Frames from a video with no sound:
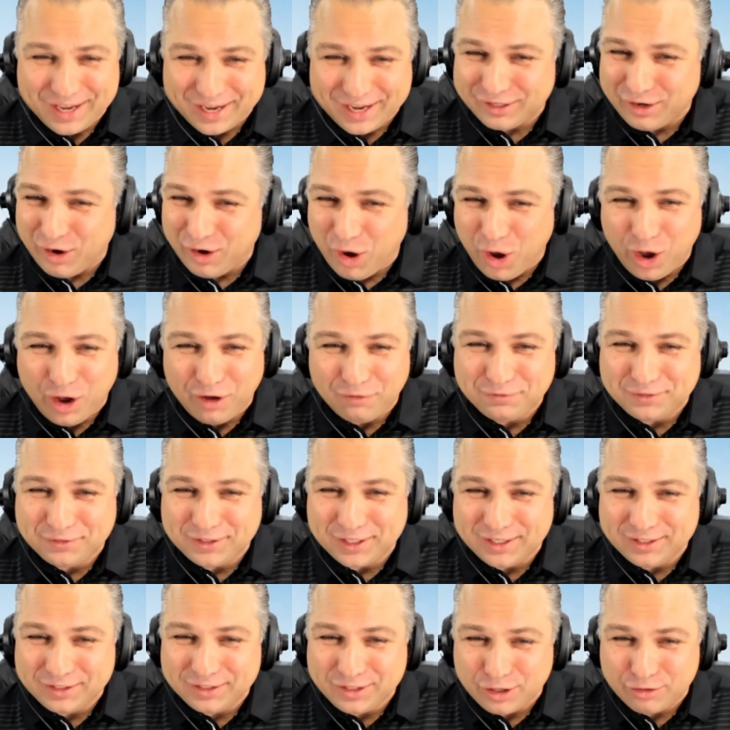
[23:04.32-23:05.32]
and
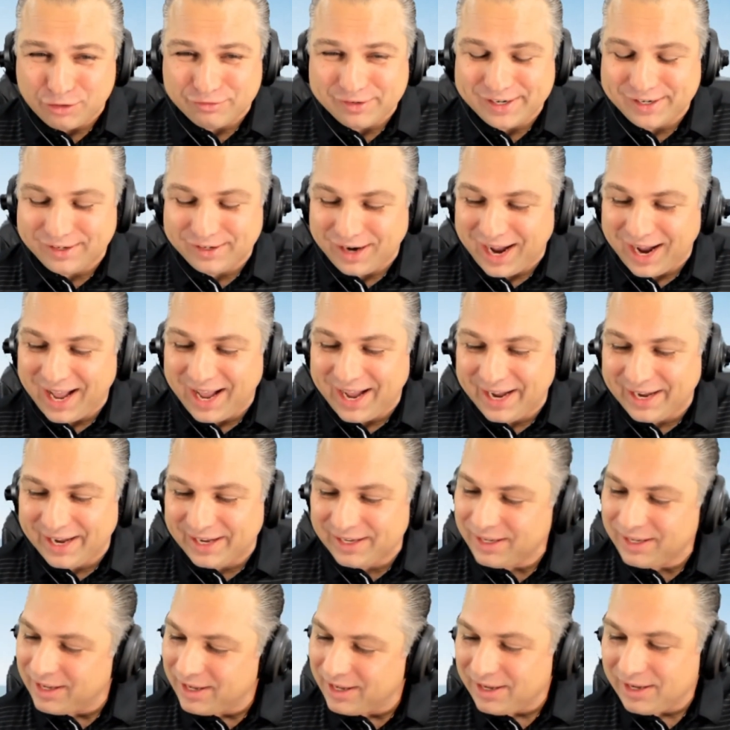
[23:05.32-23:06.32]
often, career high,
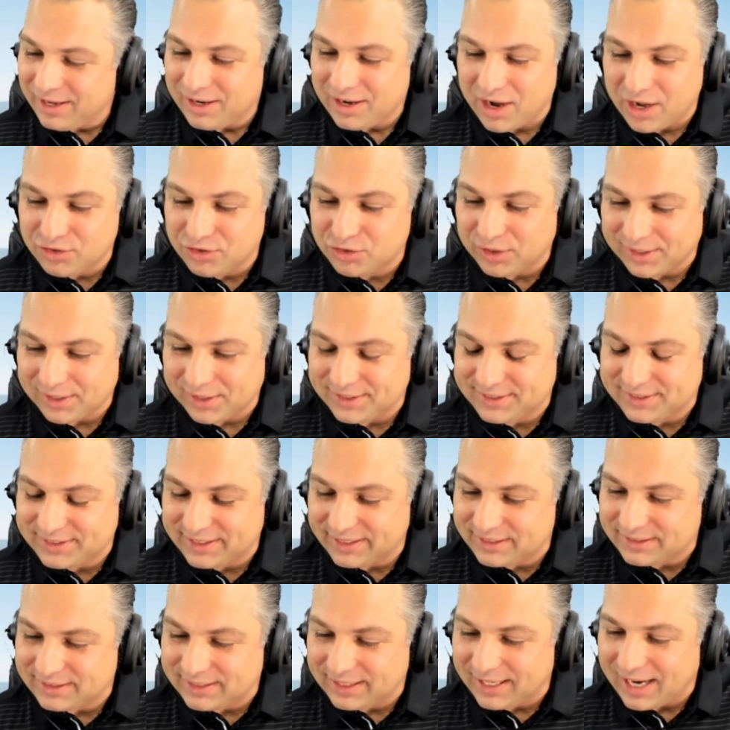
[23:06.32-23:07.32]

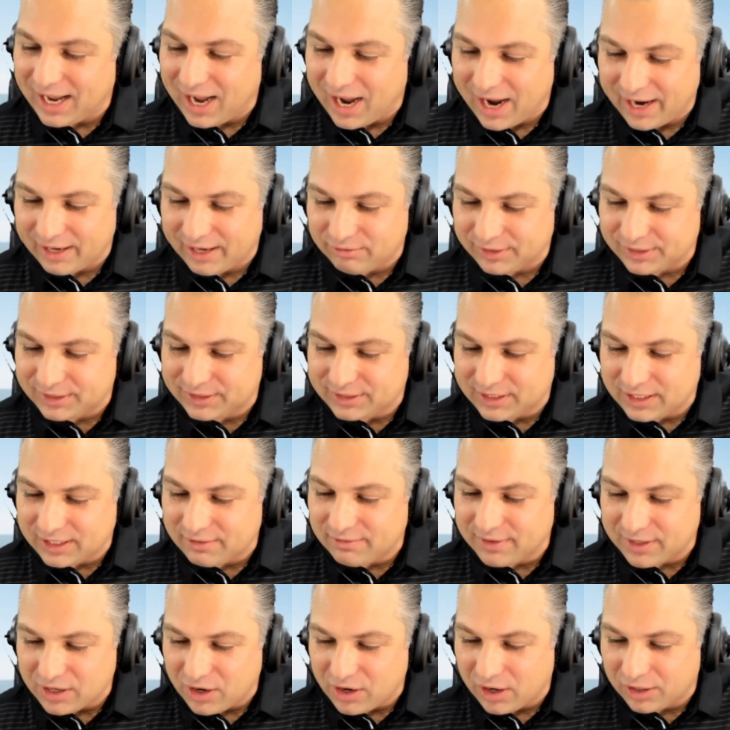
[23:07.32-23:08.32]
169
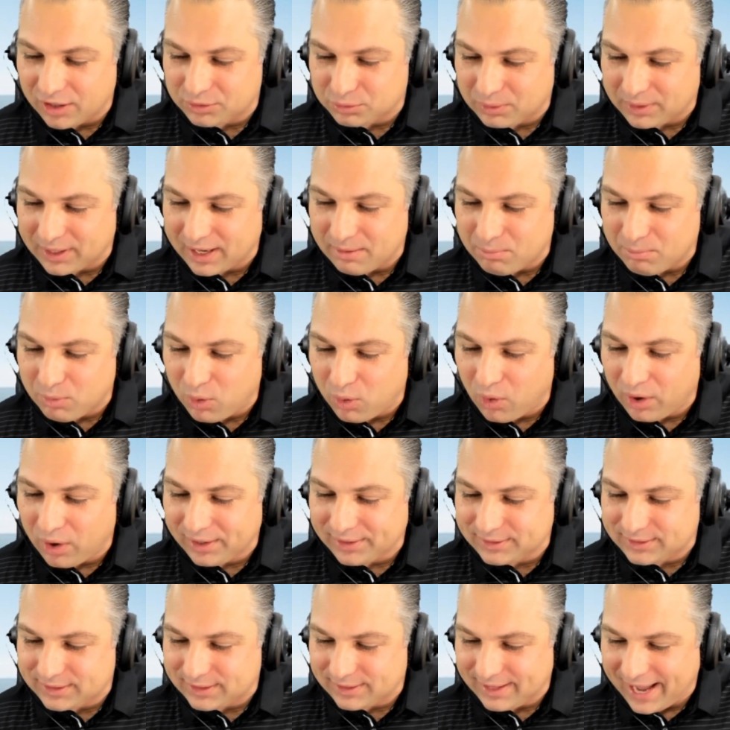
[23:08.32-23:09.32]
receiving yards. We'll get more
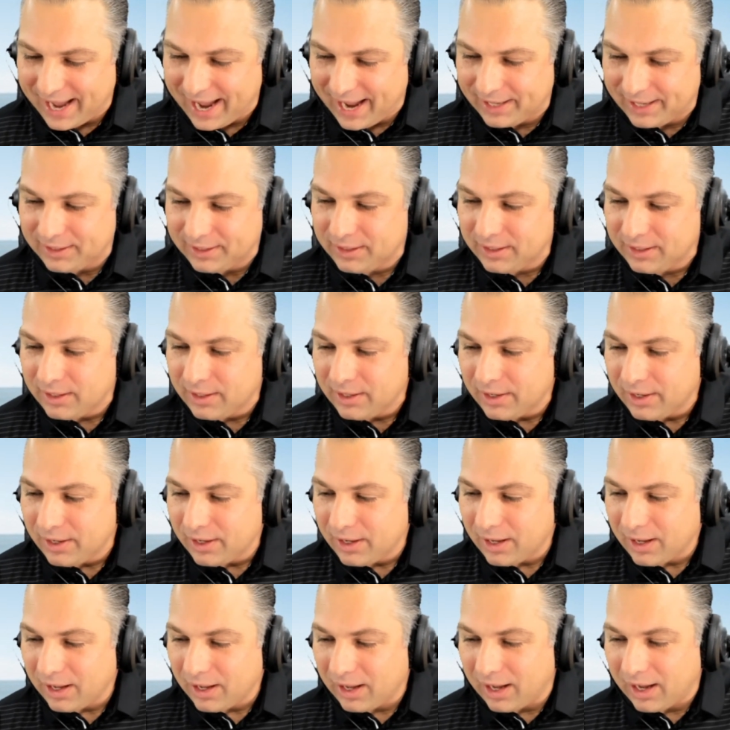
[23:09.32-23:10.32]
into that.
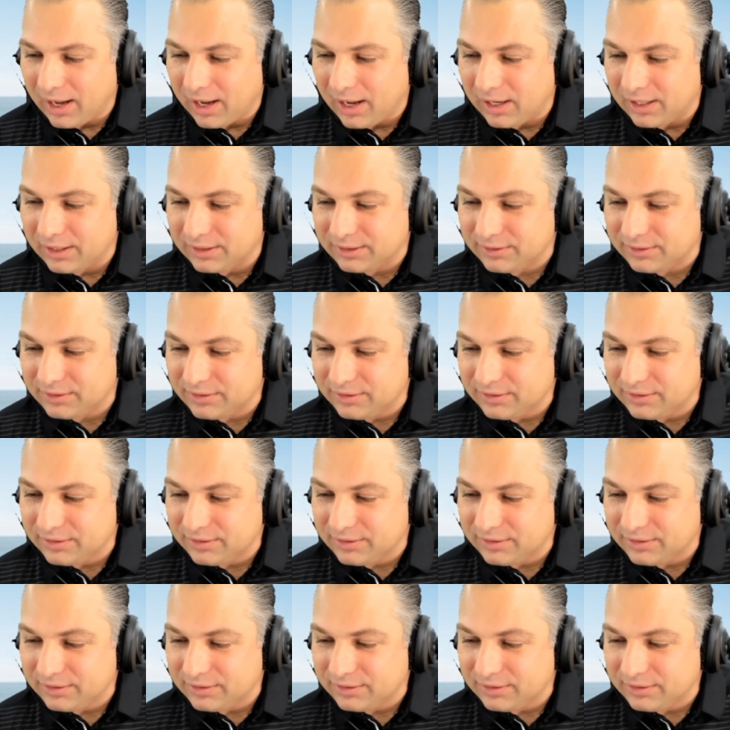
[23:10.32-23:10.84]
Uh,